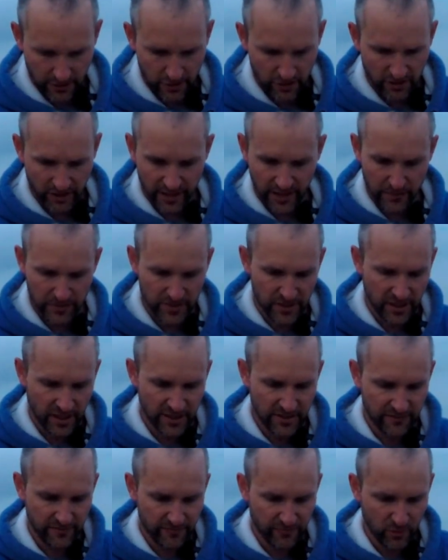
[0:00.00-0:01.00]
You can go with
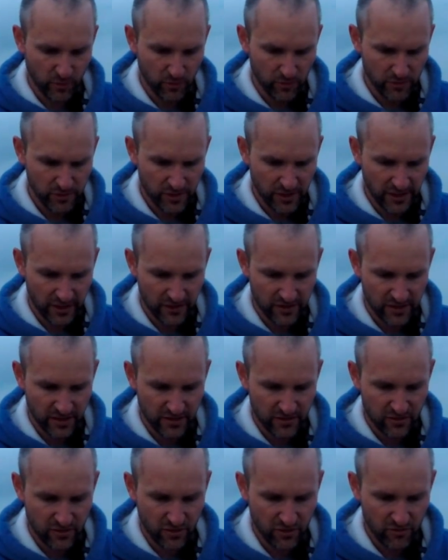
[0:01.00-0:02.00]
size 4s, you can go
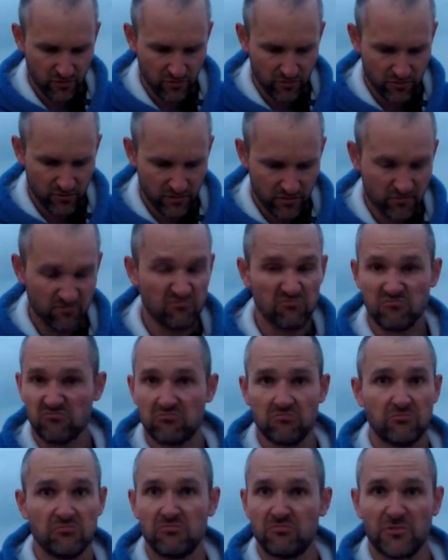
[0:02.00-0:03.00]
size 2s,
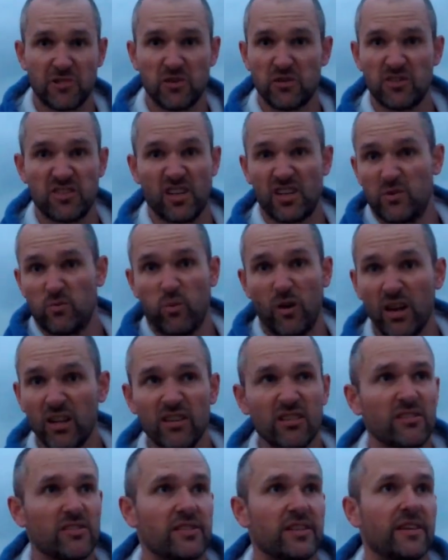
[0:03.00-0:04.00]
go size
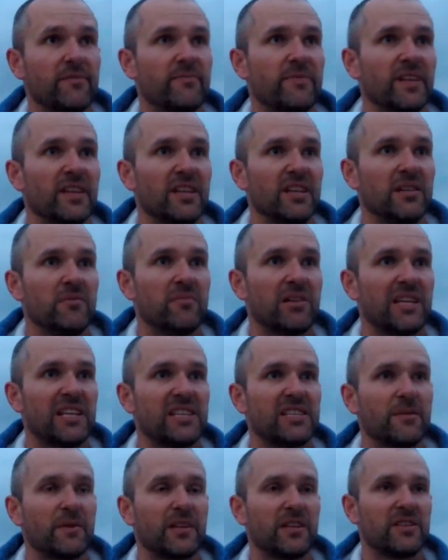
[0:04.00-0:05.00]
1s.
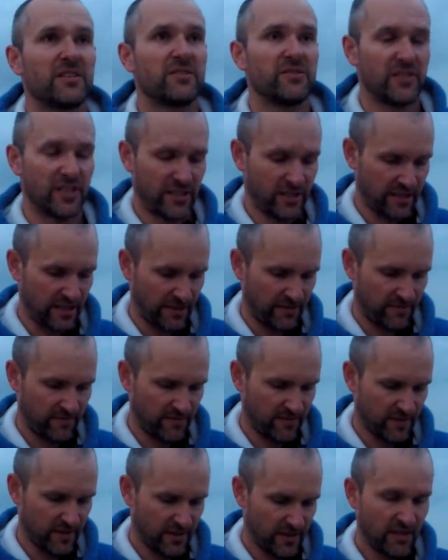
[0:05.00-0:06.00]
Plaice are one of those fish that
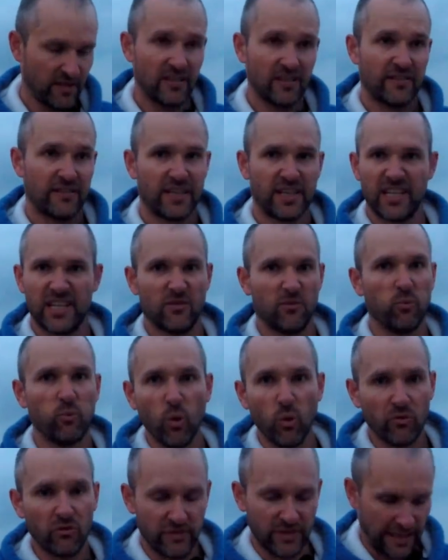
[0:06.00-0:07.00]
they're going to
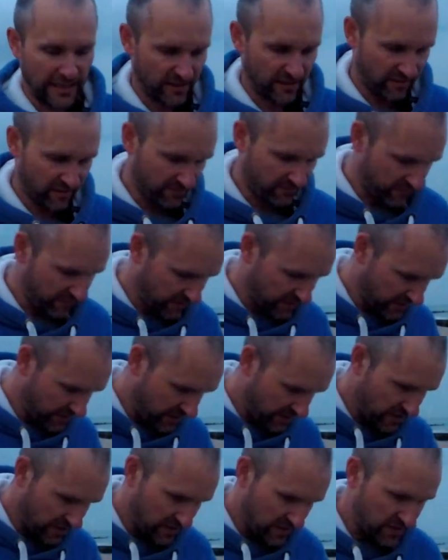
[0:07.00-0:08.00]
wolf down and
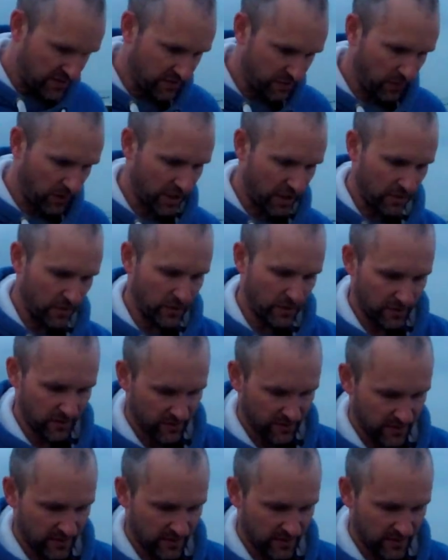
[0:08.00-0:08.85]
swallow